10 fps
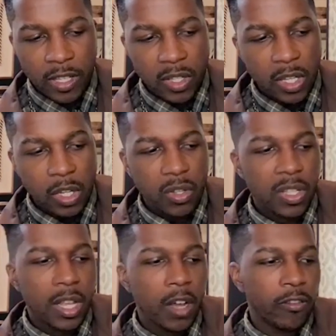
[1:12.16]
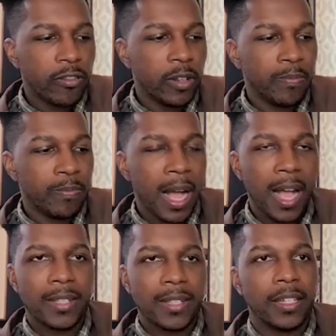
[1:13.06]
see yourself in
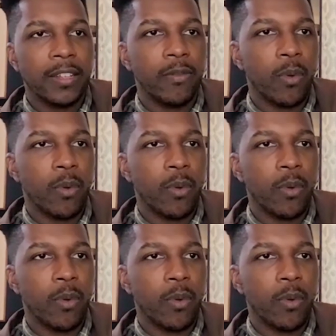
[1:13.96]
positive